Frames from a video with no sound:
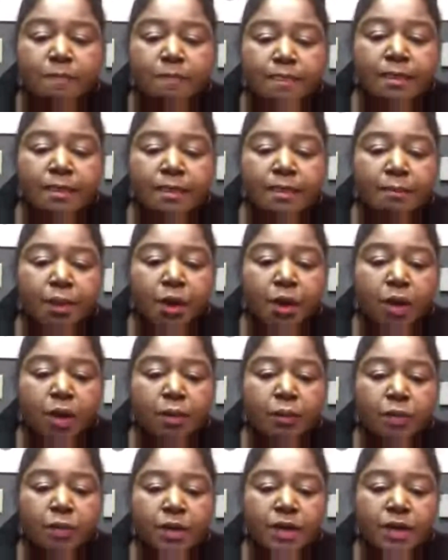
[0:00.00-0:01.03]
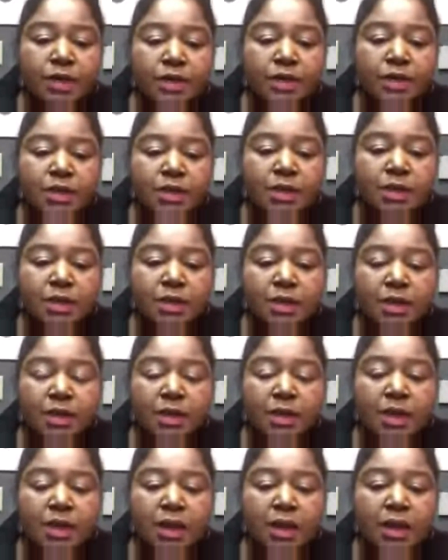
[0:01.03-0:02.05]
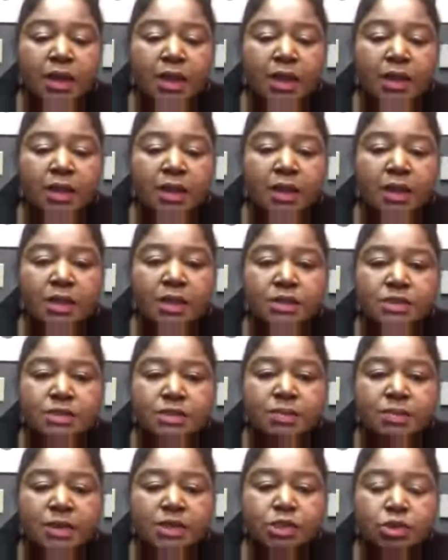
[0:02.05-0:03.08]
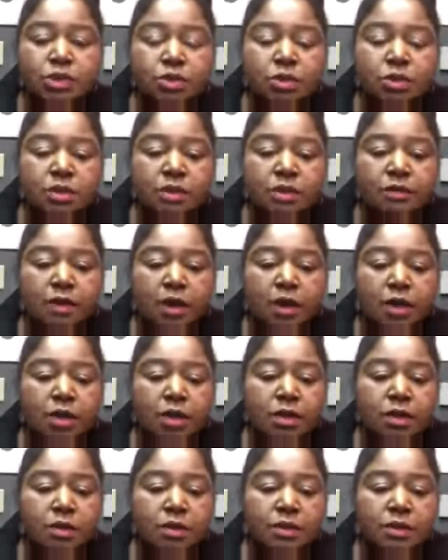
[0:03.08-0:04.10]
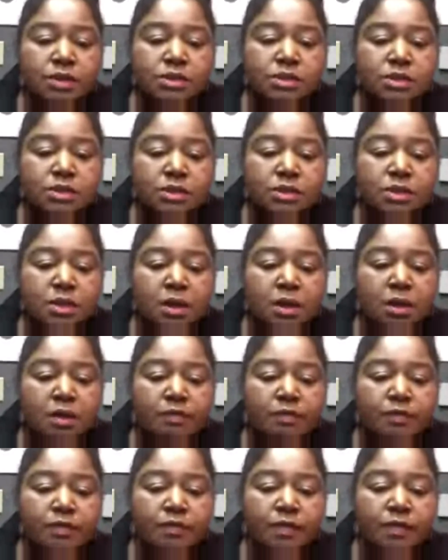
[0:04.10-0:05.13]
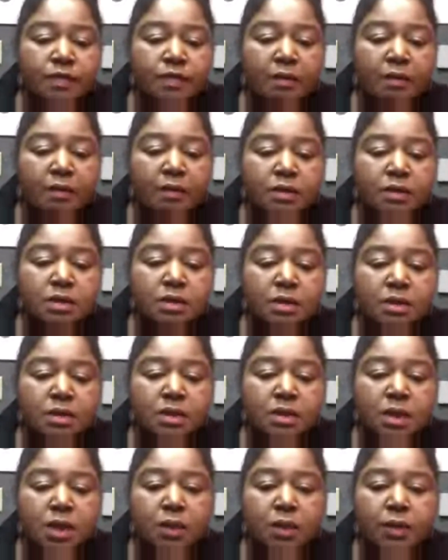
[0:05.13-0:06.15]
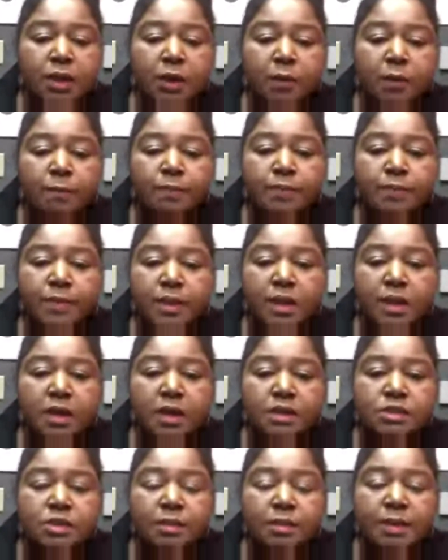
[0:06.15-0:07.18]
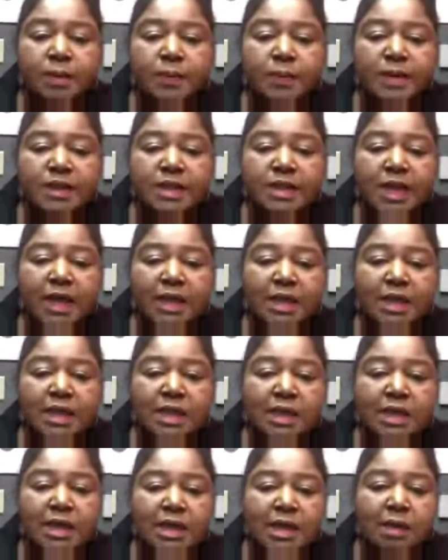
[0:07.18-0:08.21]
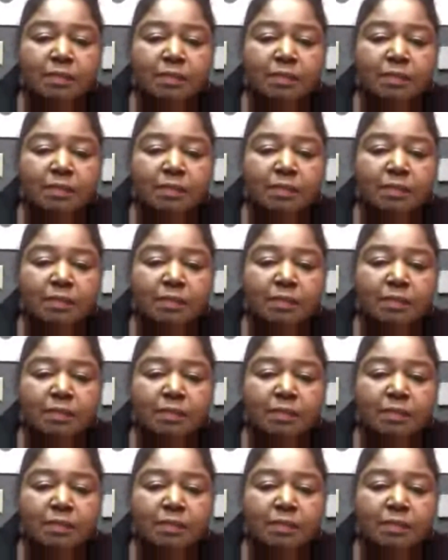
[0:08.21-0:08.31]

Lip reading: Part 1, and let's make sure the audio is off on that one. Here we go. So I'm going to put that link up there.